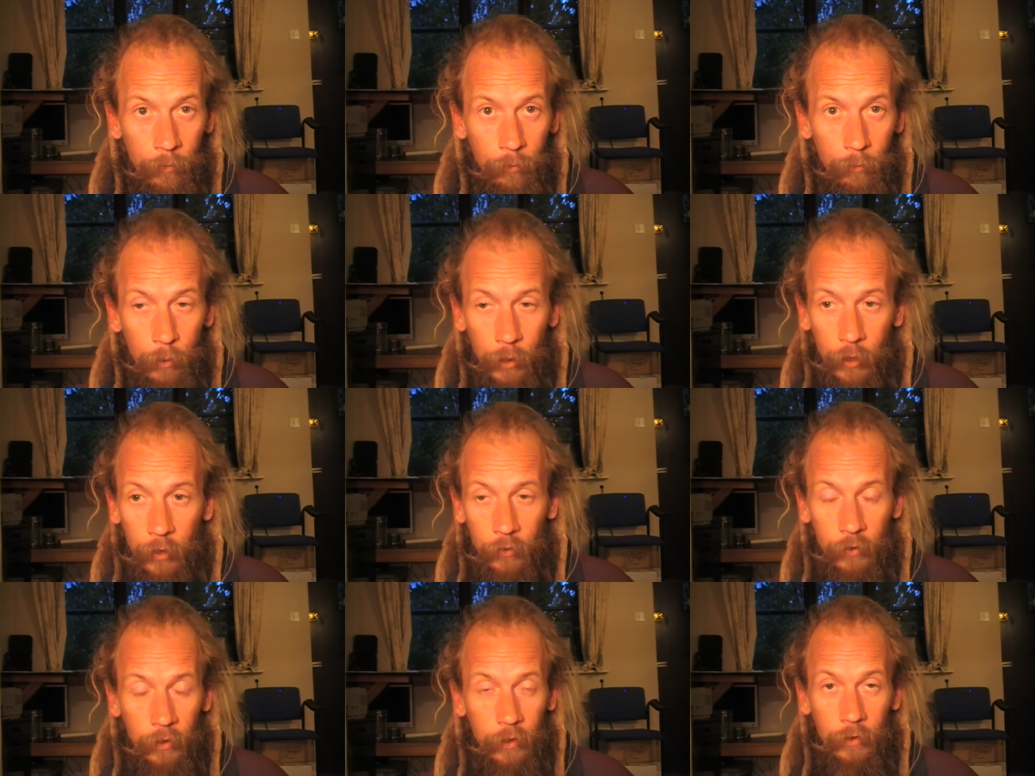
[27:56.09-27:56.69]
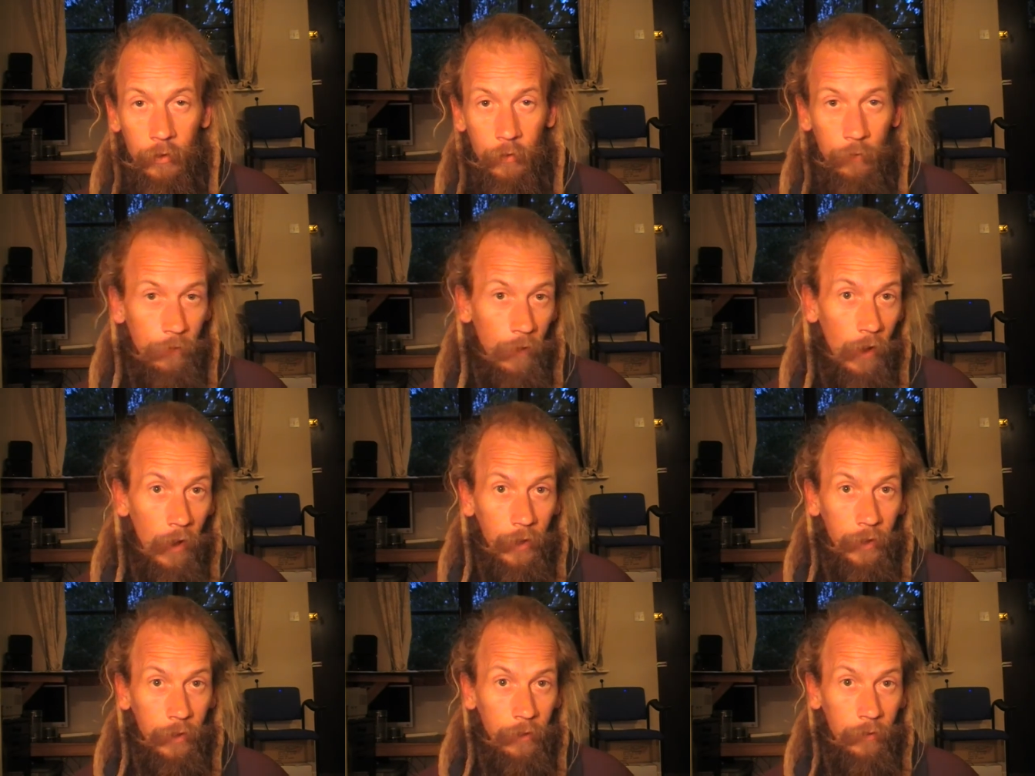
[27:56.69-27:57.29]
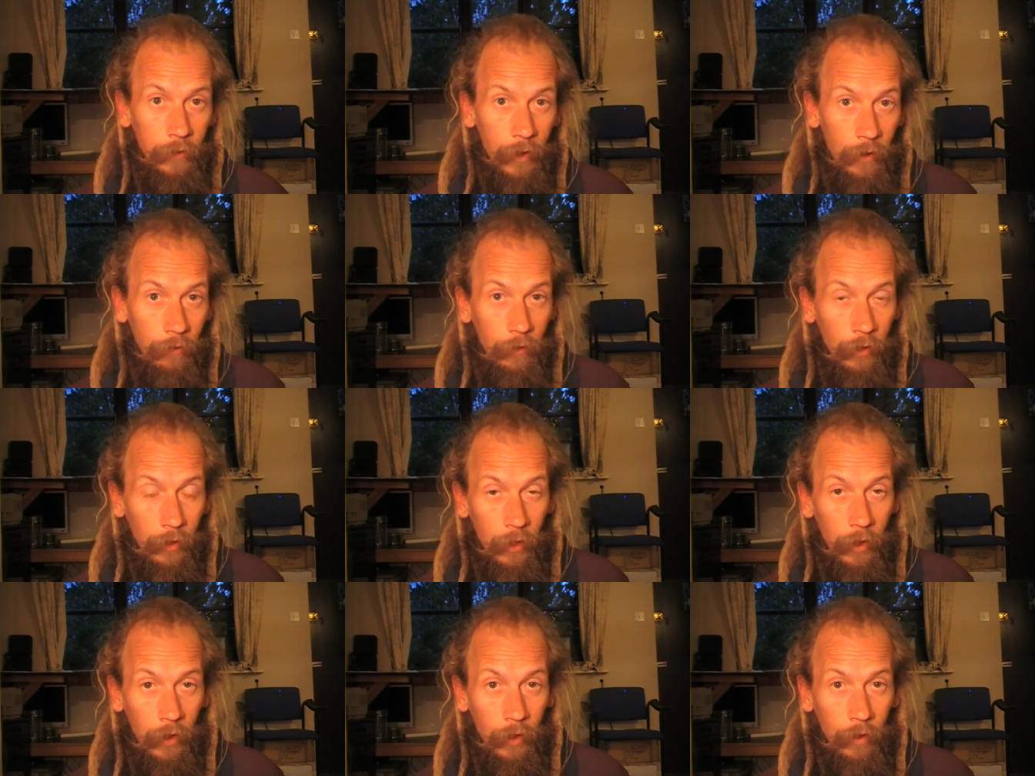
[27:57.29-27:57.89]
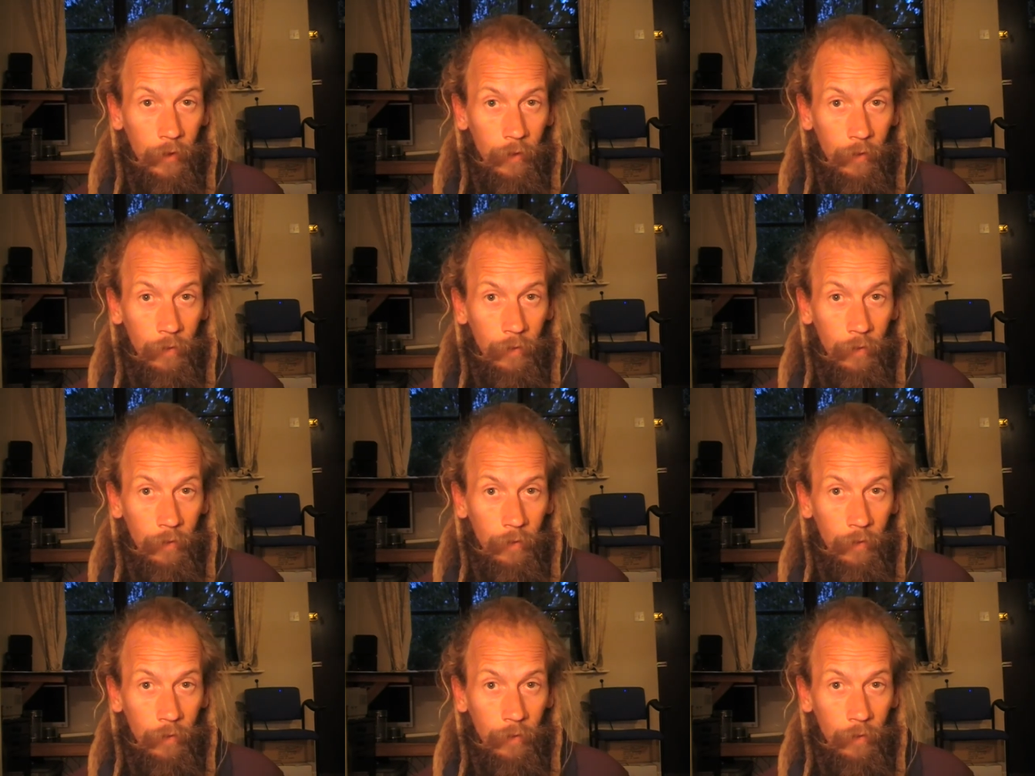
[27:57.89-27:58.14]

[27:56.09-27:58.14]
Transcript: because it defines everything.